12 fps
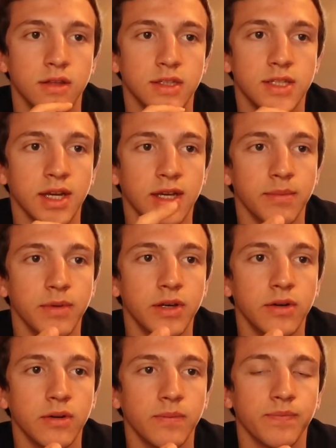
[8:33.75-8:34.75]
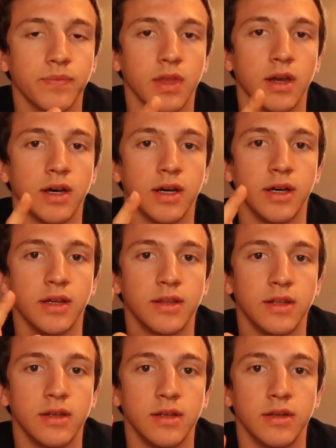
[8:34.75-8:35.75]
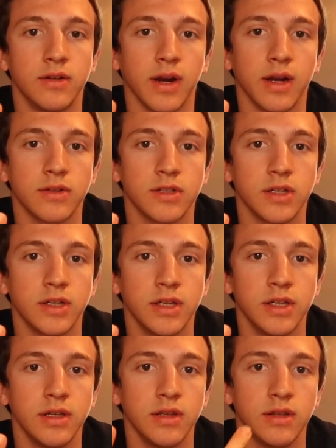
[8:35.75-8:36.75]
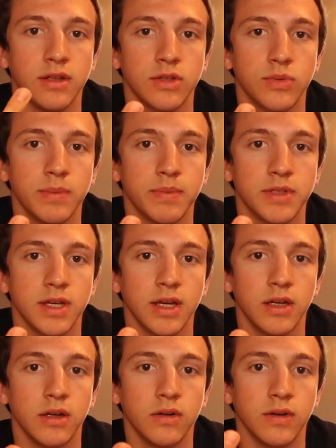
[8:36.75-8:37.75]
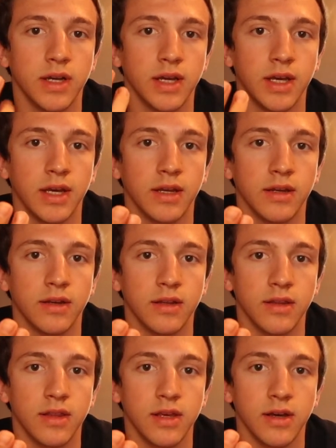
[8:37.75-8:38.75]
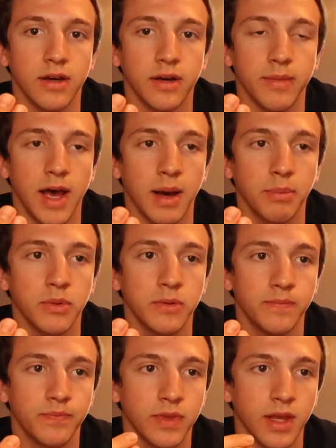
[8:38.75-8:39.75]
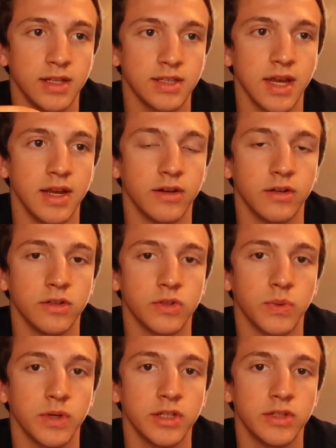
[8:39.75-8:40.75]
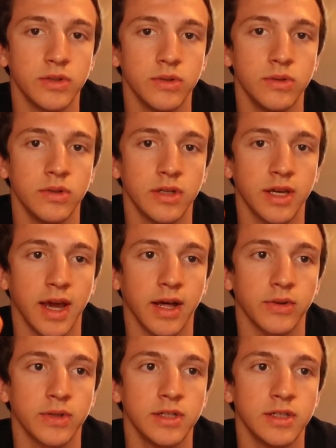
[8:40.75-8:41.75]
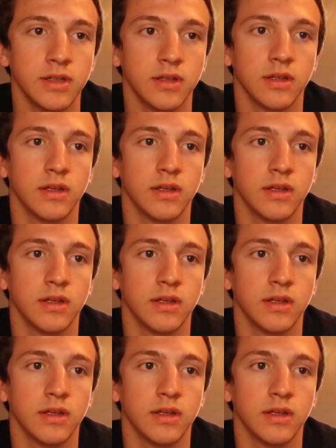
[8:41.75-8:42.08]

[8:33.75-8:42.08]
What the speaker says: second meal, the ground turkey, the sweet potato, and the apple, that's 822 calories.